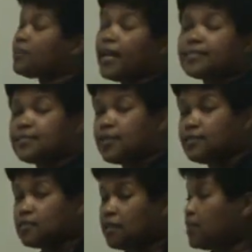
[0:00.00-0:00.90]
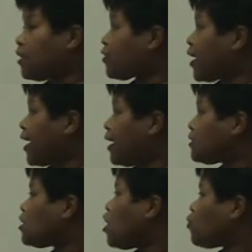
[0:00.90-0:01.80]
next sentence, on the other
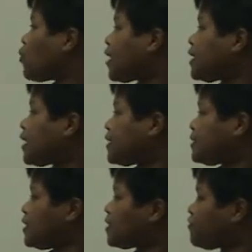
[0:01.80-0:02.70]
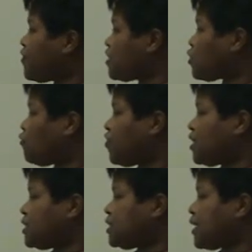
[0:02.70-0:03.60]
hand, recognizing that the physical
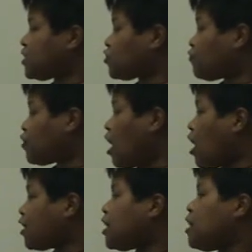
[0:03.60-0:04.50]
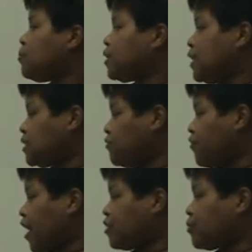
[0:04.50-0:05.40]
fitness tests are flawed, police and
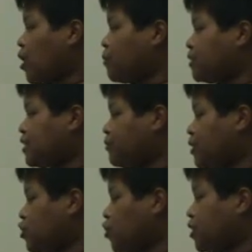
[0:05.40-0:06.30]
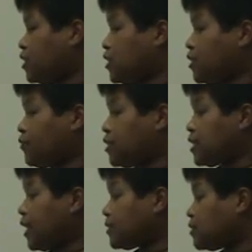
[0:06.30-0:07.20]
fire departments have been turning to different
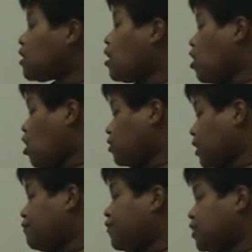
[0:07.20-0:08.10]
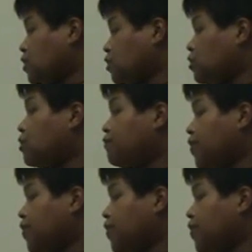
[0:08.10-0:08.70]
tests called physical